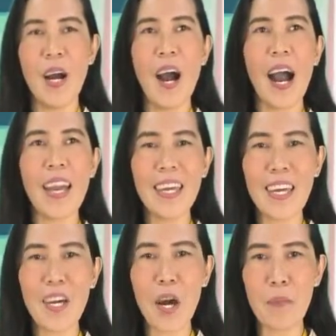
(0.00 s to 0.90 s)

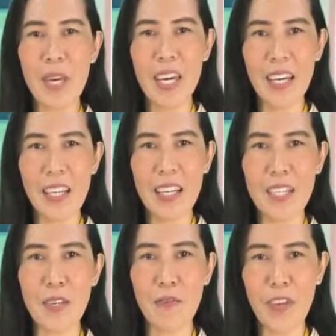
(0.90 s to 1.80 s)
Hiking uphill
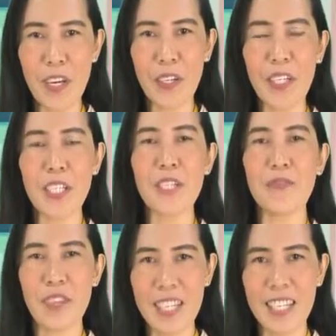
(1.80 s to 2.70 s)
is a vigorous
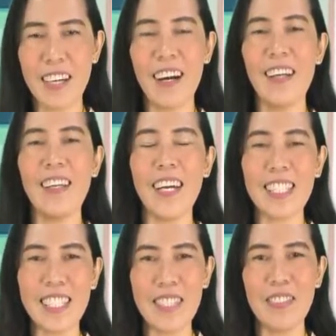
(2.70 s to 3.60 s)
physical
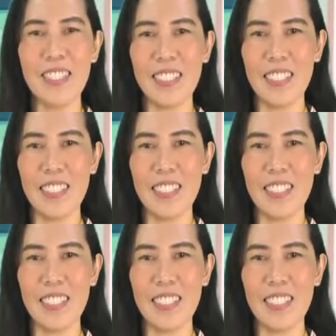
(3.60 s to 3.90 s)
activity.